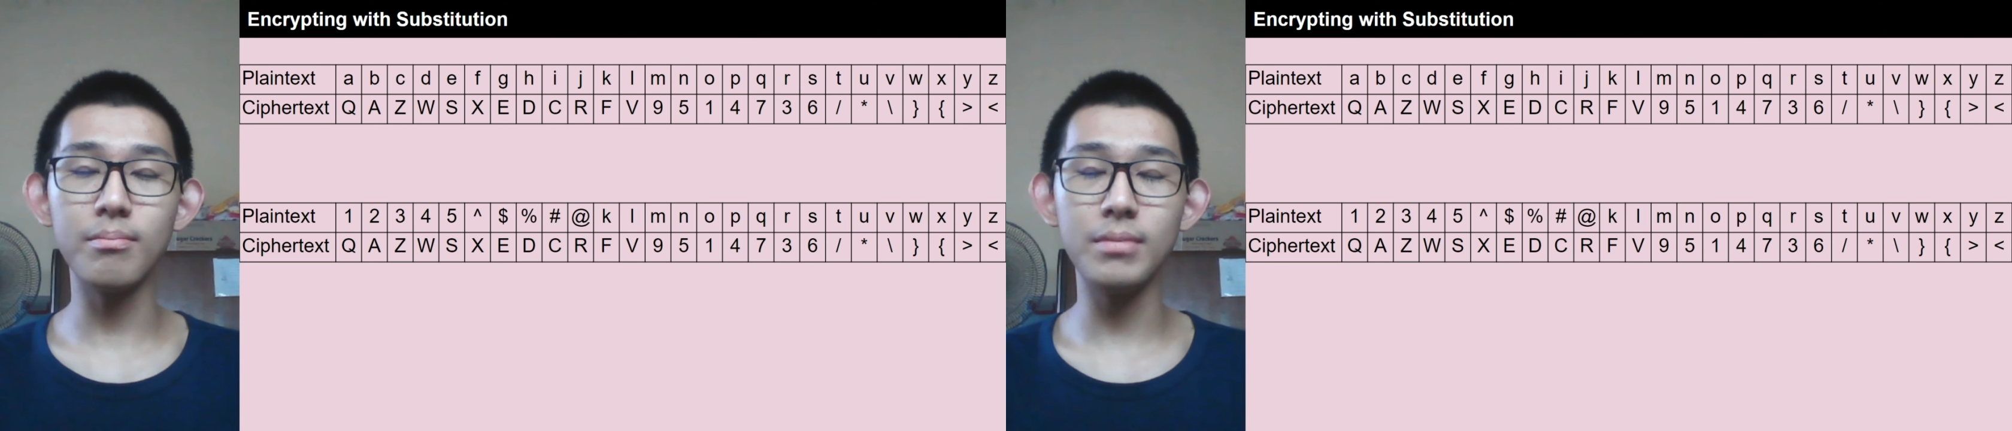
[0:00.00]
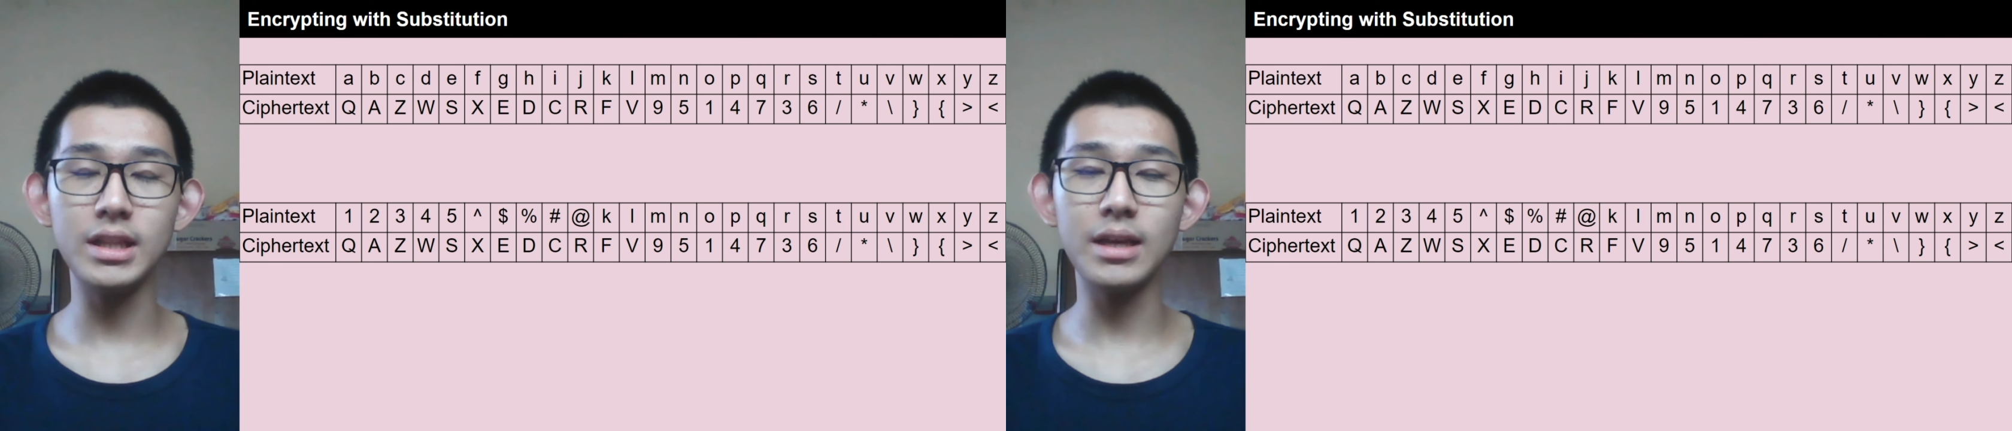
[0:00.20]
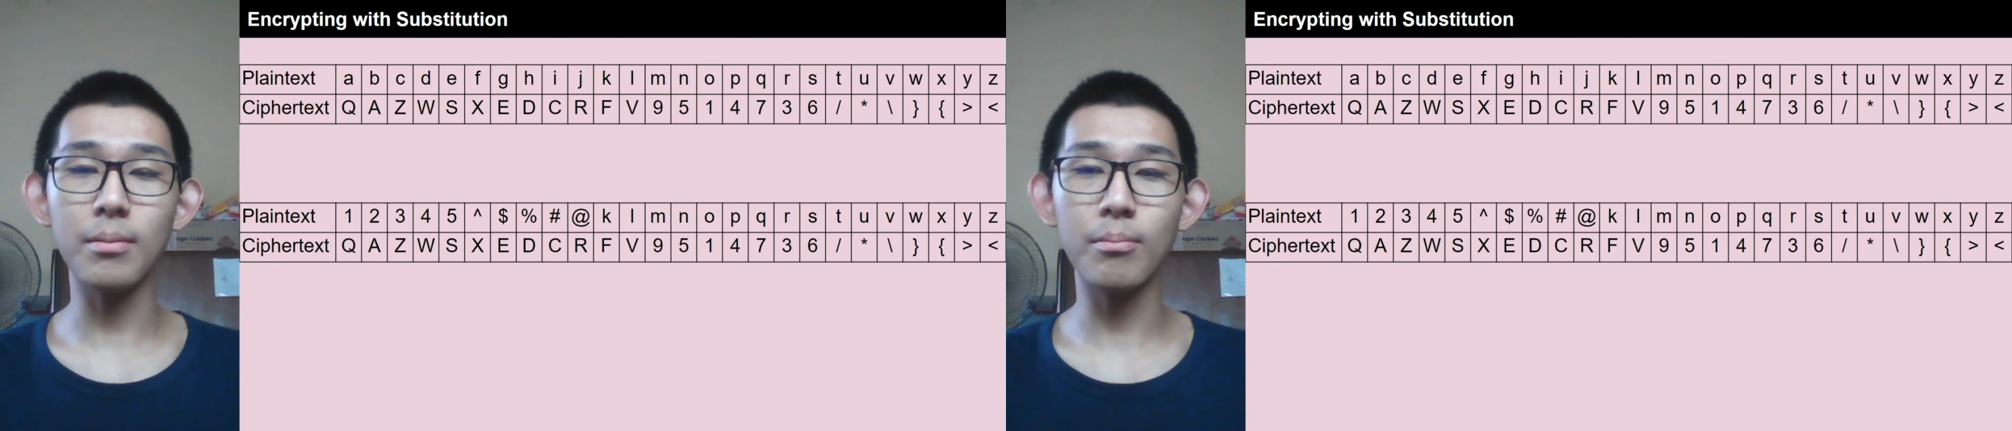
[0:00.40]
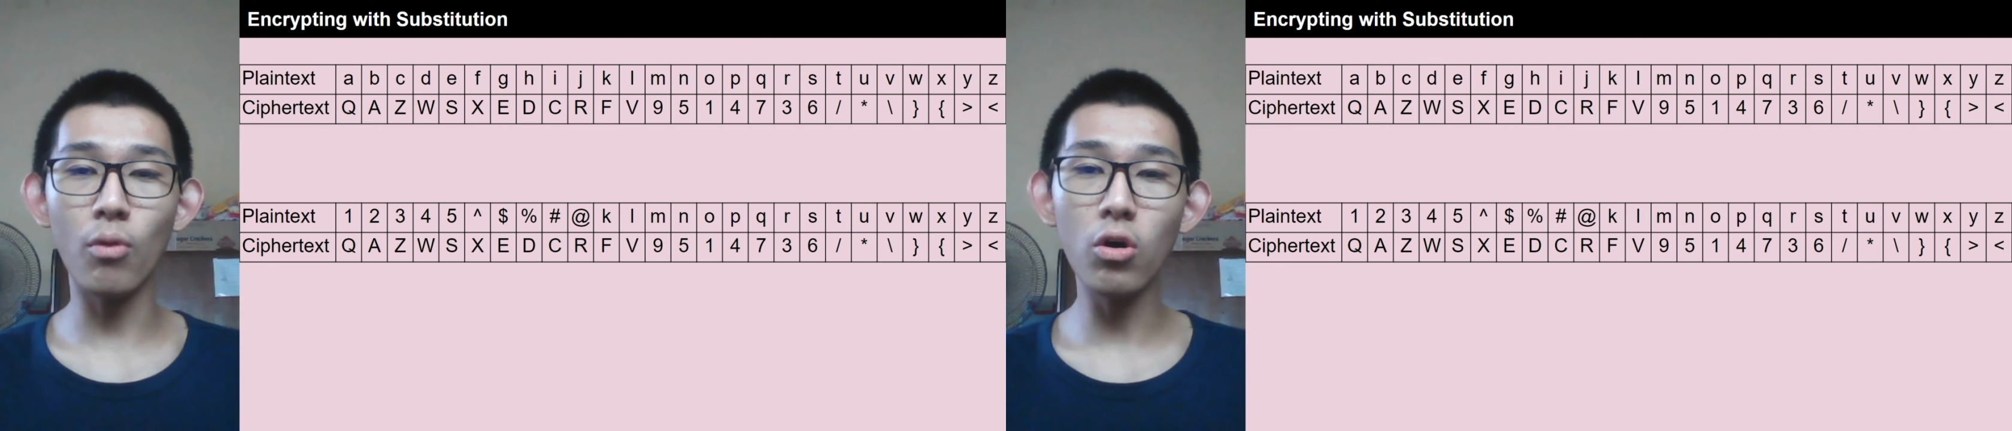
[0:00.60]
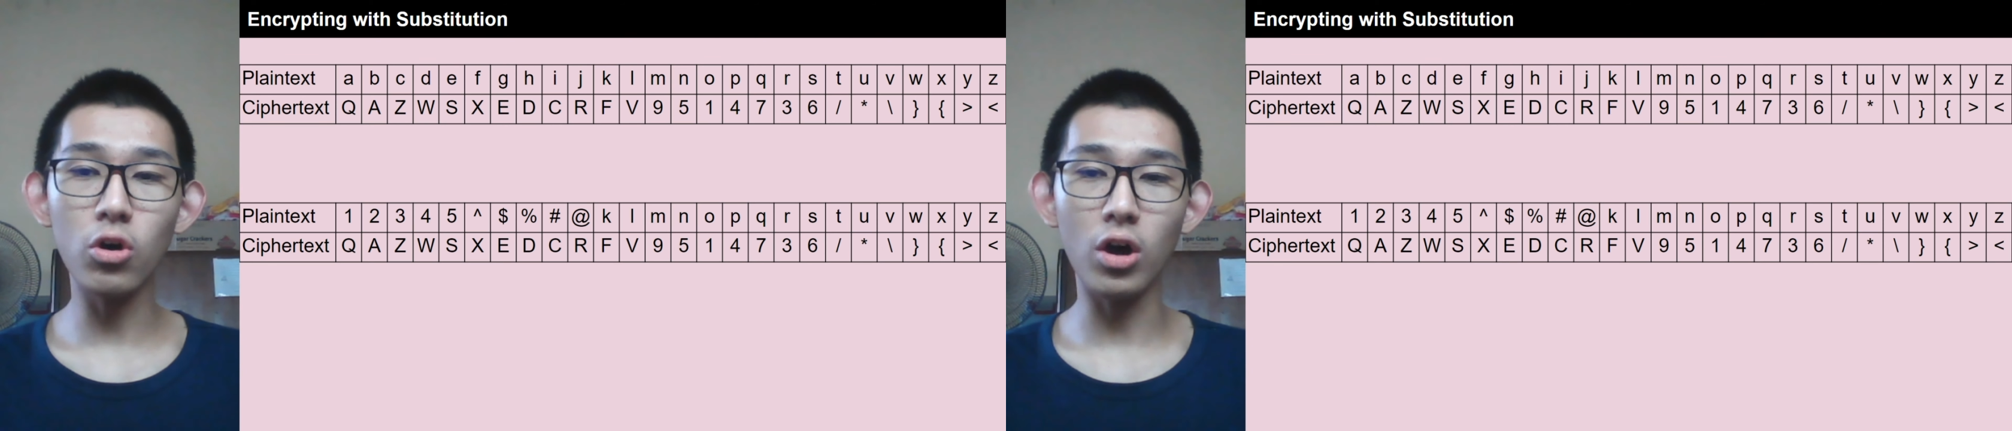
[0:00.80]
meaning
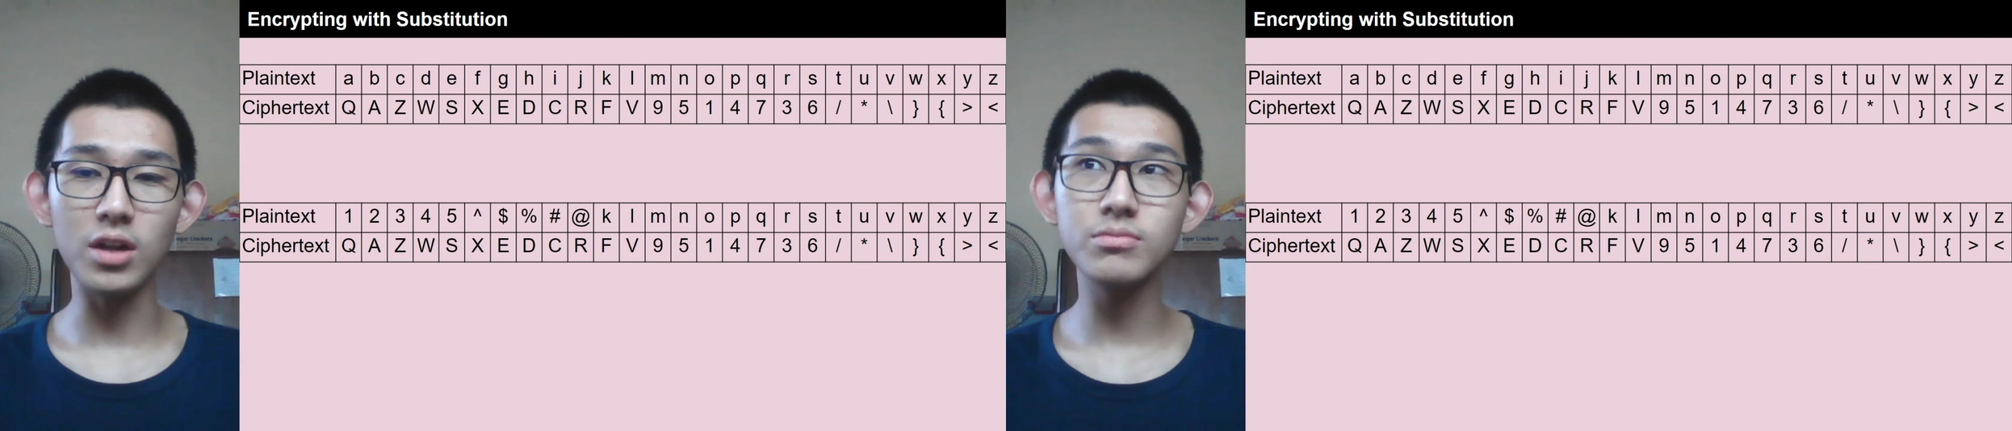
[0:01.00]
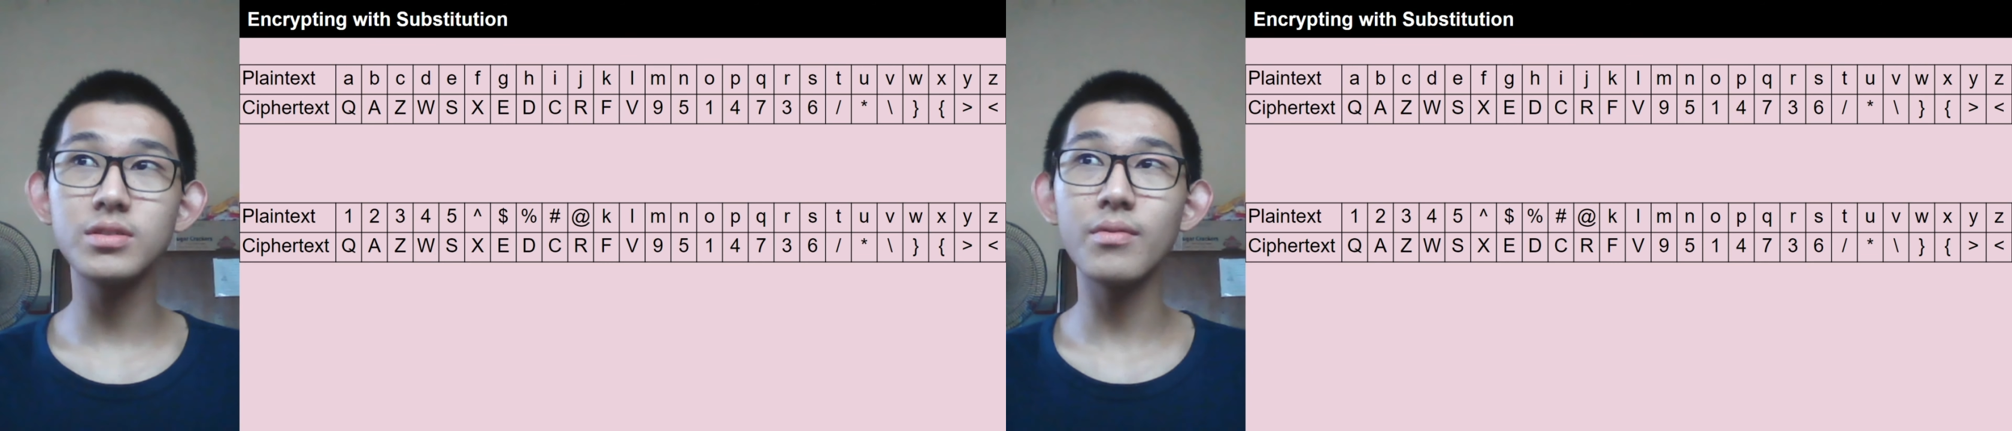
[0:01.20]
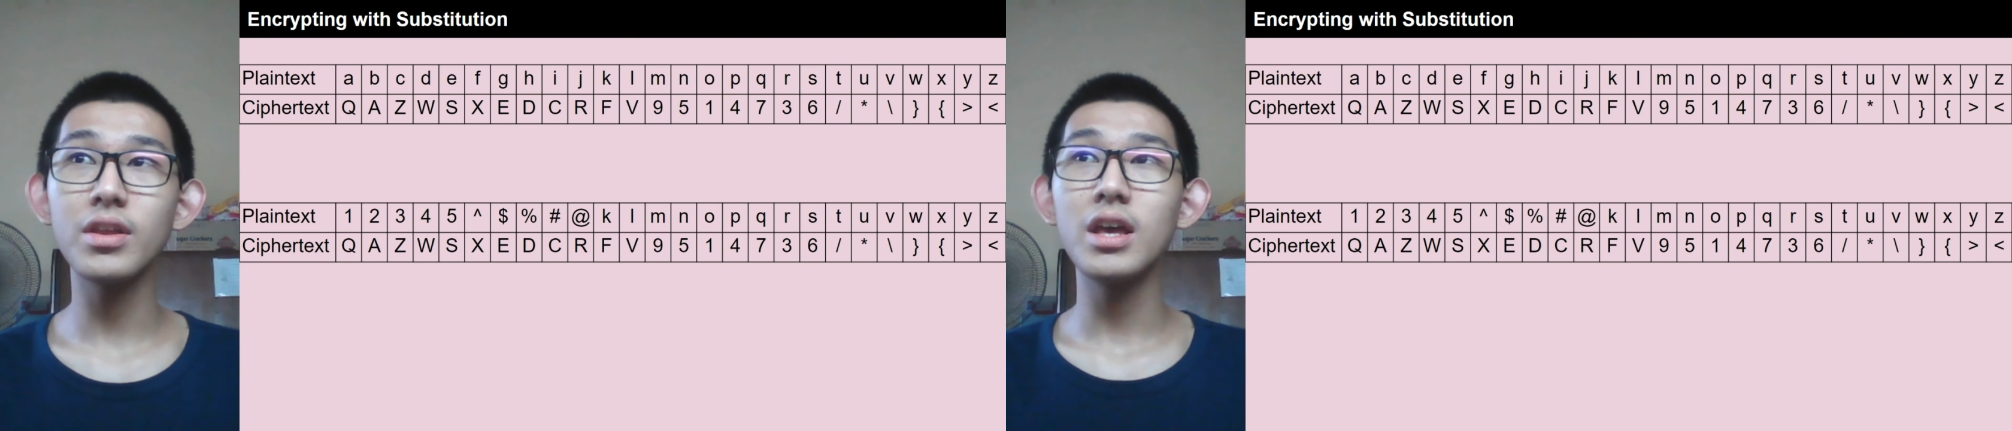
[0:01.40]
more columns,